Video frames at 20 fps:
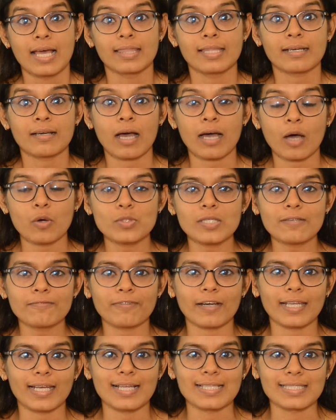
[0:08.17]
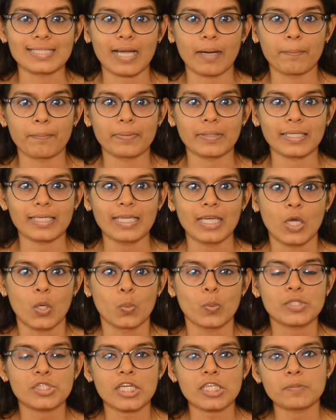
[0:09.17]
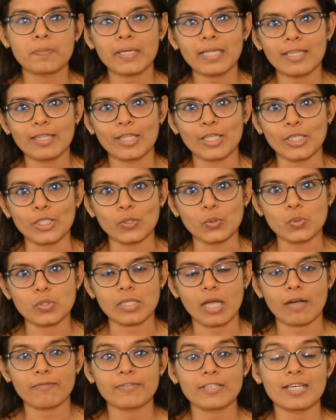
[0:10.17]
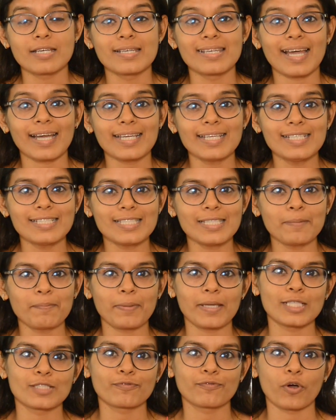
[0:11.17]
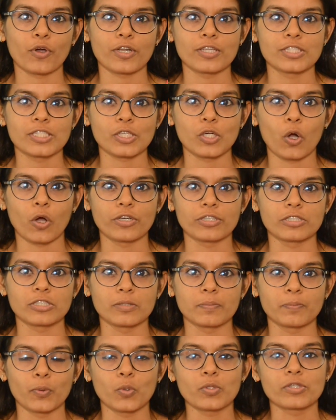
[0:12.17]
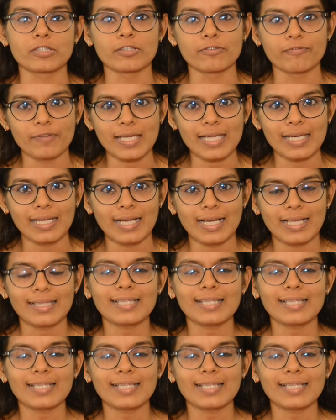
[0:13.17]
the housing finance company which has been in the news after a 90-page forensic audit report revealed